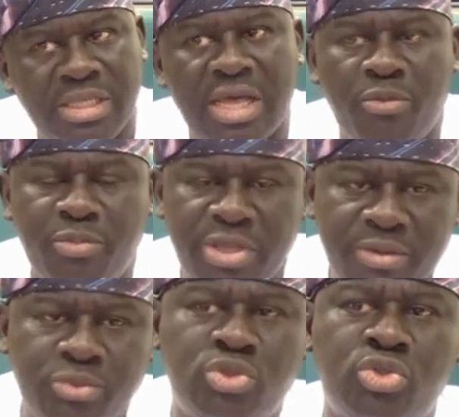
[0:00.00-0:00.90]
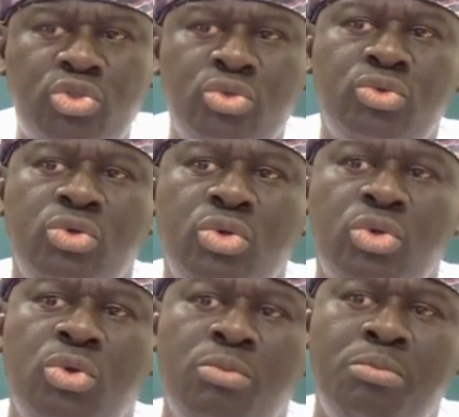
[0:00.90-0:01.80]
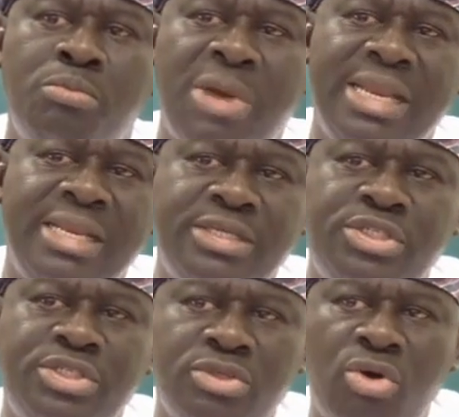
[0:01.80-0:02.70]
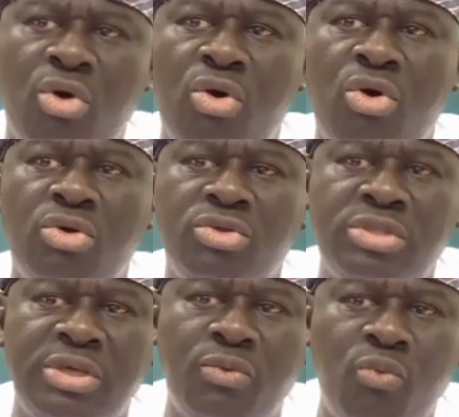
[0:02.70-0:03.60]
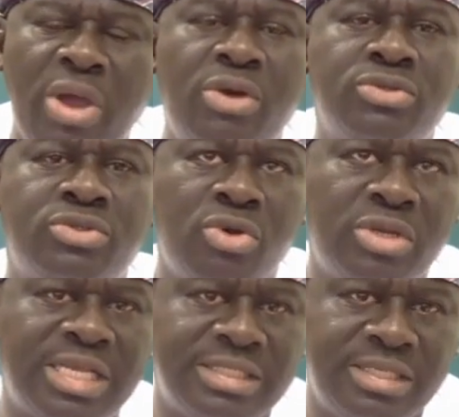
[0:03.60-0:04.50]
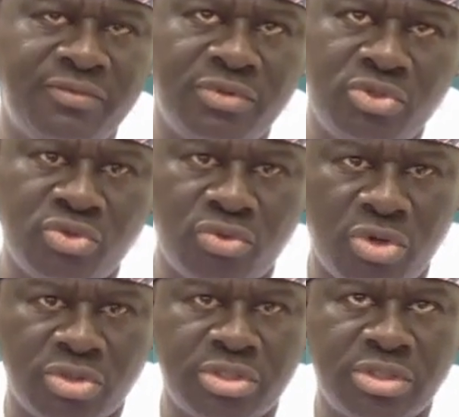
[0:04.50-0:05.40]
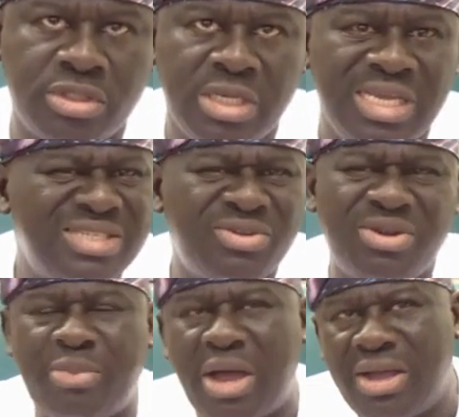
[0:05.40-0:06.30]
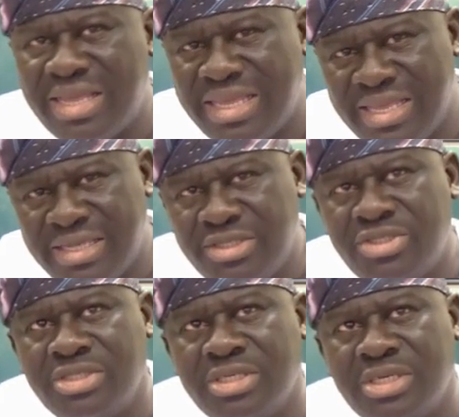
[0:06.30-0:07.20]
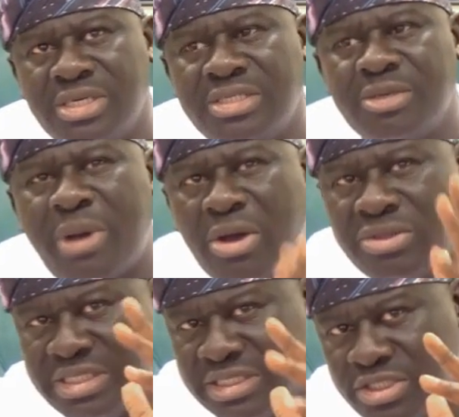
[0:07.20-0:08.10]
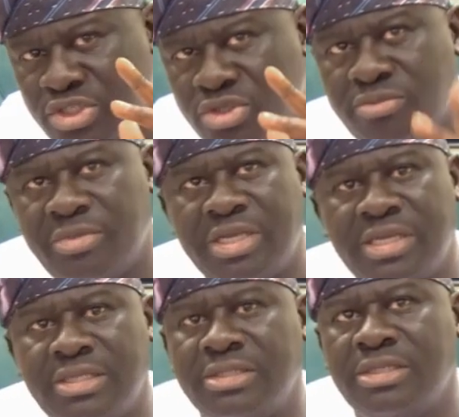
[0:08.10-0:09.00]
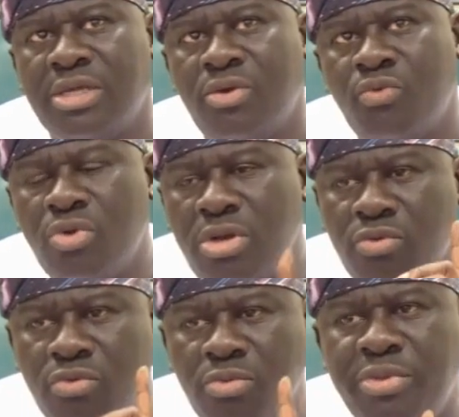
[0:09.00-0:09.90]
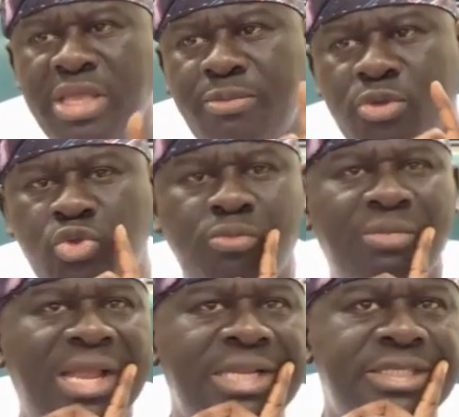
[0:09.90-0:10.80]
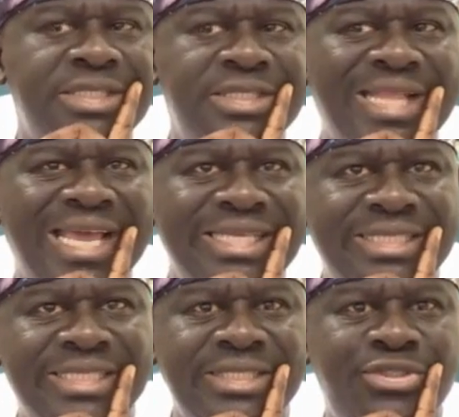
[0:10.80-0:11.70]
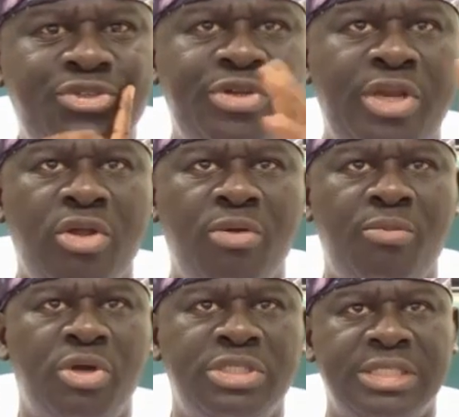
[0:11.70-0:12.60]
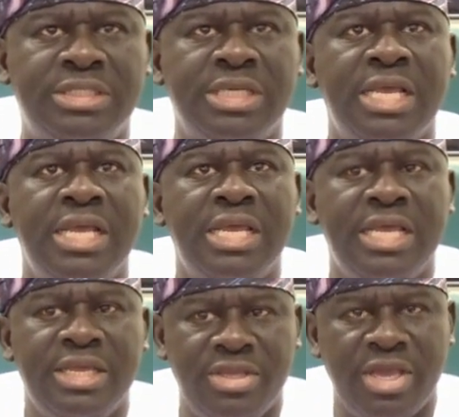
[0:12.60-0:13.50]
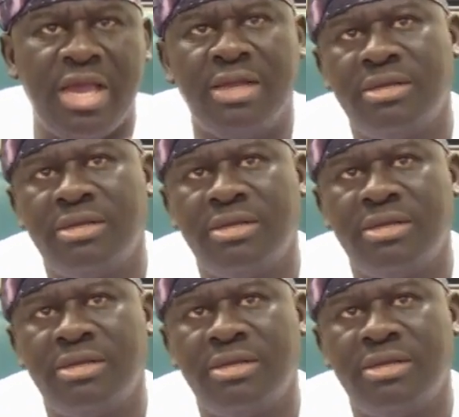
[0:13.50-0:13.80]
that will be able to manage all the wealth God has given to us. It's not about age, it's about decision making. Who will be able to manage this 19 trillion budget a year?